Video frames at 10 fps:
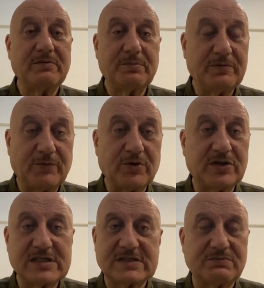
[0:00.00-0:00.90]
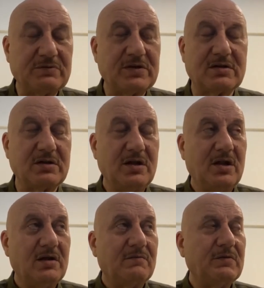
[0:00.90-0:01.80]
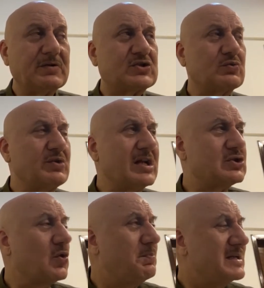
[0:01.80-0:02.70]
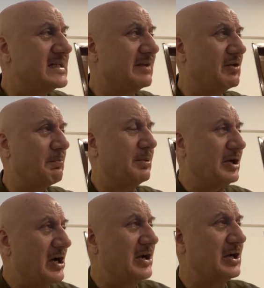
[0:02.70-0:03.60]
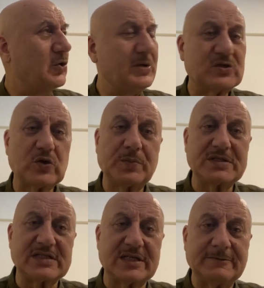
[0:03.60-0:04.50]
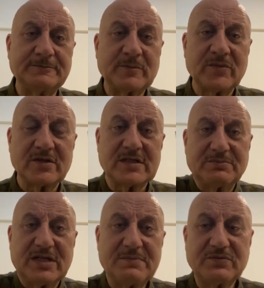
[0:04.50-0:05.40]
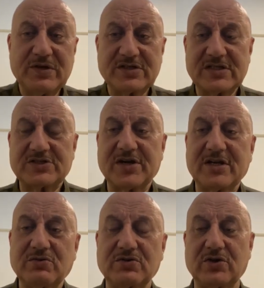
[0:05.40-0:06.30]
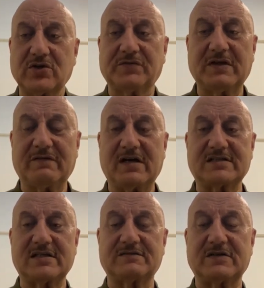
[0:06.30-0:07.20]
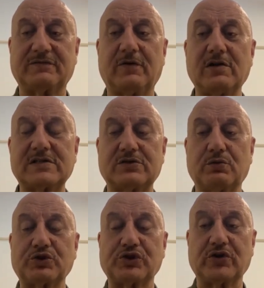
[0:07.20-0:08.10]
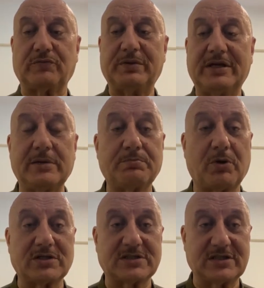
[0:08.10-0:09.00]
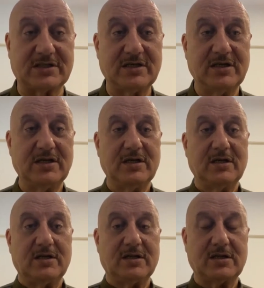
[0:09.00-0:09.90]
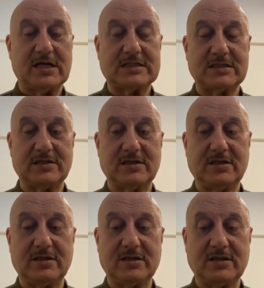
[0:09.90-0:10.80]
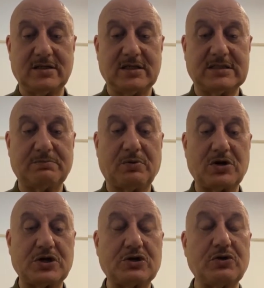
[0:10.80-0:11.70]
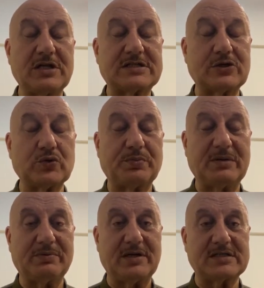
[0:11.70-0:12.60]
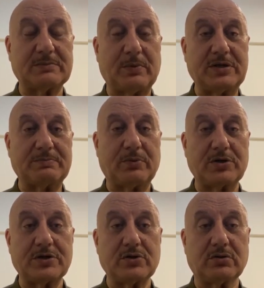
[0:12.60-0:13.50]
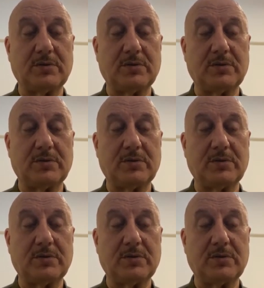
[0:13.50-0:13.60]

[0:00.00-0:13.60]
we, before this we were because we are so busy we are pretending to be so busy mm-hmm. sometimes we are just trying to sort of give ourselves this false notion of being important mm-hmm. that it's important to listen to people it's important to